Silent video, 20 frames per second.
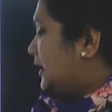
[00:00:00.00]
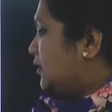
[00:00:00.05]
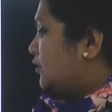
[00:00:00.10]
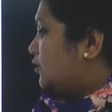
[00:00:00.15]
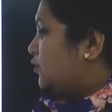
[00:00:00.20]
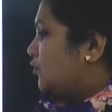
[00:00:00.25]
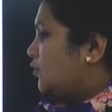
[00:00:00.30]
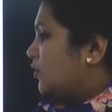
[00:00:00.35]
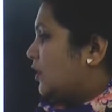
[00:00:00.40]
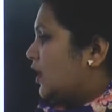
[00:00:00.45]

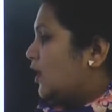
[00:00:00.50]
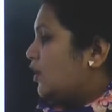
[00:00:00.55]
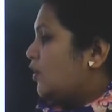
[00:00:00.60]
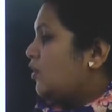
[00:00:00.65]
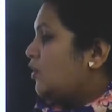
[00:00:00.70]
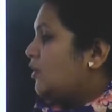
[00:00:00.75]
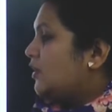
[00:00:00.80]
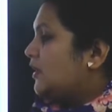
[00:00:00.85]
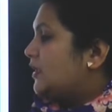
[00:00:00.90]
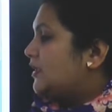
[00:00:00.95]

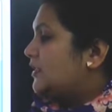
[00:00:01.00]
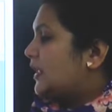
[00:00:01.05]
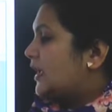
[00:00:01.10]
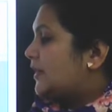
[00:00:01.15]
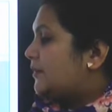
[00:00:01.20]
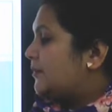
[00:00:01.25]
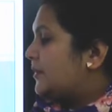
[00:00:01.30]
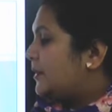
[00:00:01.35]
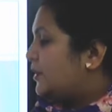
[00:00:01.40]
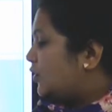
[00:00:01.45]
know-how
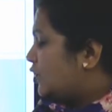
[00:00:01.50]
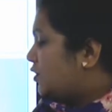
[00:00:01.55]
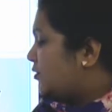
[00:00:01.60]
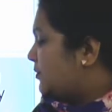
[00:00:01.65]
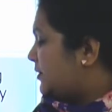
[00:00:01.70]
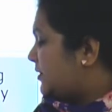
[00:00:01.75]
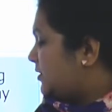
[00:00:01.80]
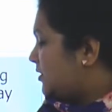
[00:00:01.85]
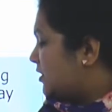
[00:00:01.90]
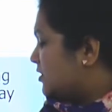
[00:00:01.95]
that may
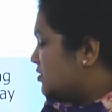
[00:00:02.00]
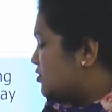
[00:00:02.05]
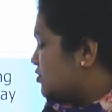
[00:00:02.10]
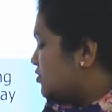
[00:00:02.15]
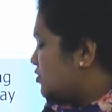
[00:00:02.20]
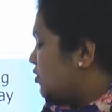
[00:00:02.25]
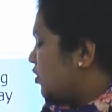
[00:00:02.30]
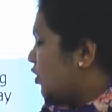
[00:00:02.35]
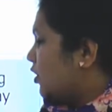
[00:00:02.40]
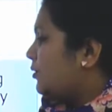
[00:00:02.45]
not be
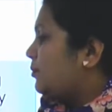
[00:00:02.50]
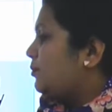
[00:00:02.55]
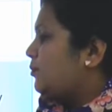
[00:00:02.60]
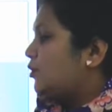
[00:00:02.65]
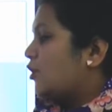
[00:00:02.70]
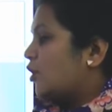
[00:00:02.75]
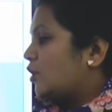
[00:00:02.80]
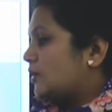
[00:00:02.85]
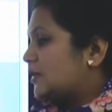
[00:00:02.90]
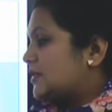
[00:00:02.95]
industry or
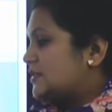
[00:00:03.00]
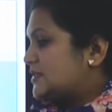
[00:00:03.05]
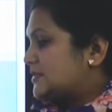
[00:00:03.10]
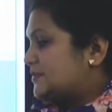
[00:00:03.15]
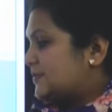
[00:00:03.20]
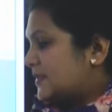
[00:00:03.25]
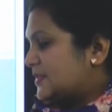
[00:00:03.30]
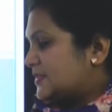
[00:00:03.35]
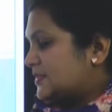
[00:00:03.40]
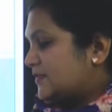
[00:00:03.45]
product
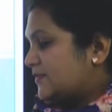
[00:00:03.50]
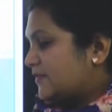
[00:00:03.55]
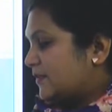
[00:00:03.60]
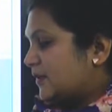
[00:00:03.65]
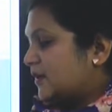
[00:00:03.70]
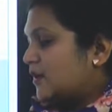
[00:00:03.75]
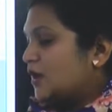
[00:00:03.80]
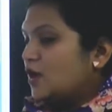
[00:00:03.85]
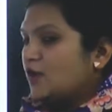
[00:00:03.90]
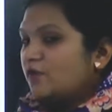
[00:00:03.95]
specific.